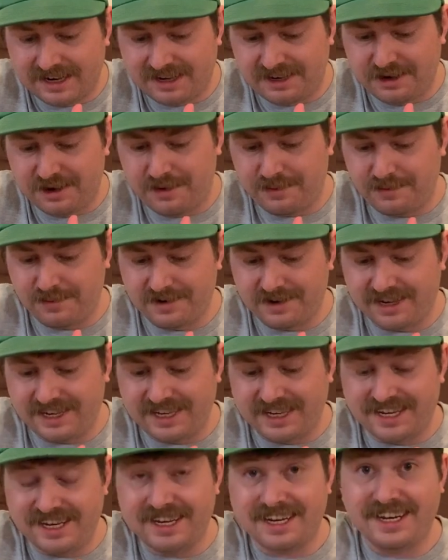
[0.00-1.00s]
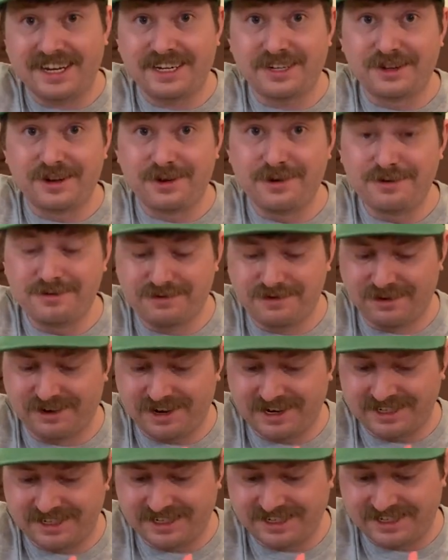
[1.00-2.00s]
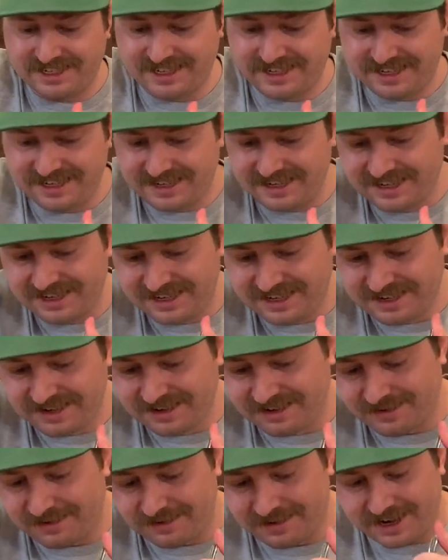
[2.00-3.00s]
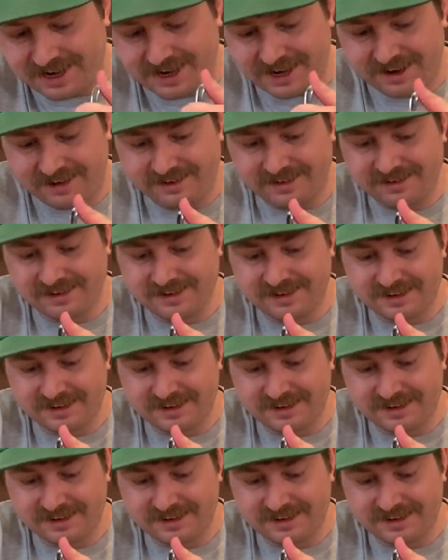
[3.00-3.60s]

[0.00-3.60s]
I don't want to get too crazy. Wow.